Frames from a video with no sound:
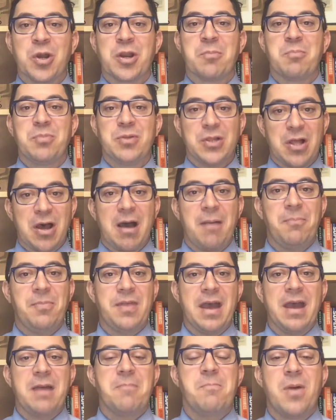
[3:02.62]
to plop
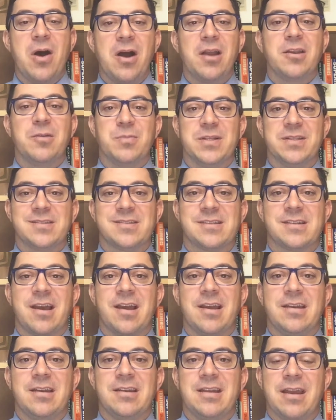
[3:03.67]
that monument
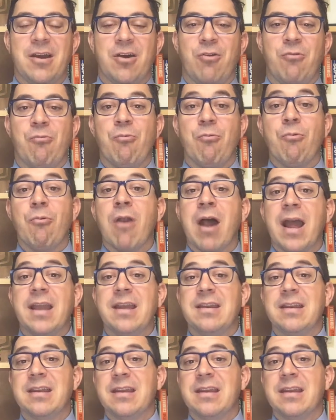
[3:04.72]
sign down right